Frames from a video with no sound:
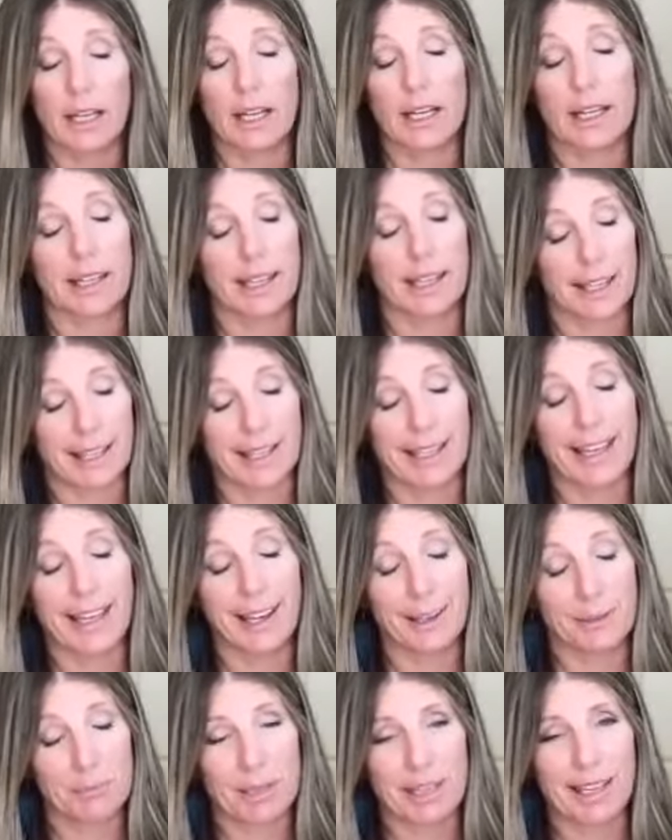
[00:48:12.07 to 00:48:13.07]
It
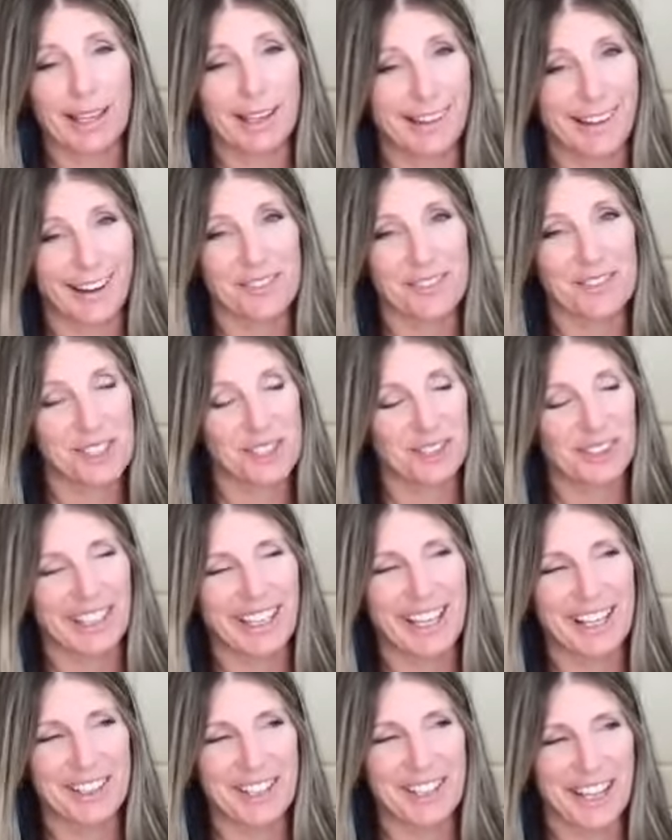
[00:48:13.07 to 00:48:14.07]
can be. I've
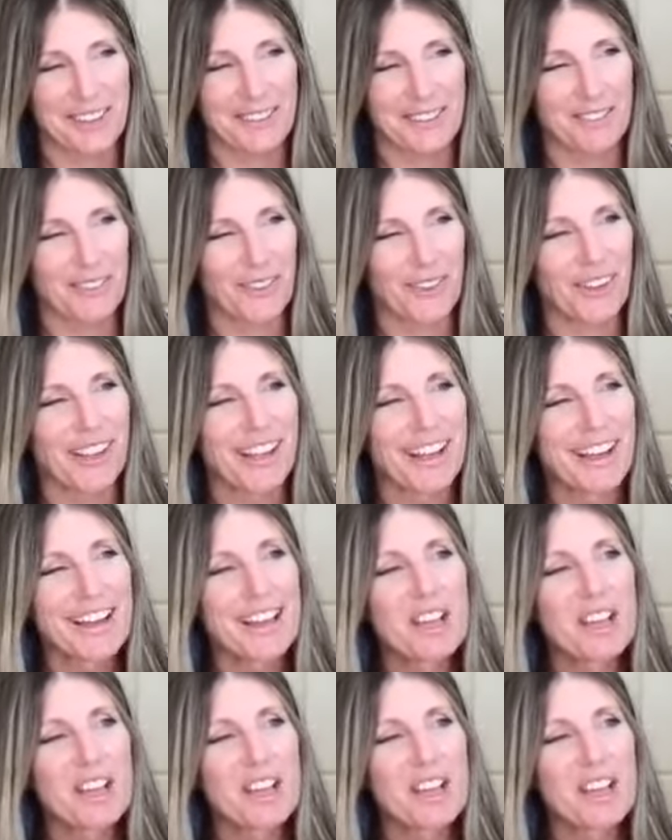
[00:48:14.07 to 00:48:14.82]
certainly had a handful,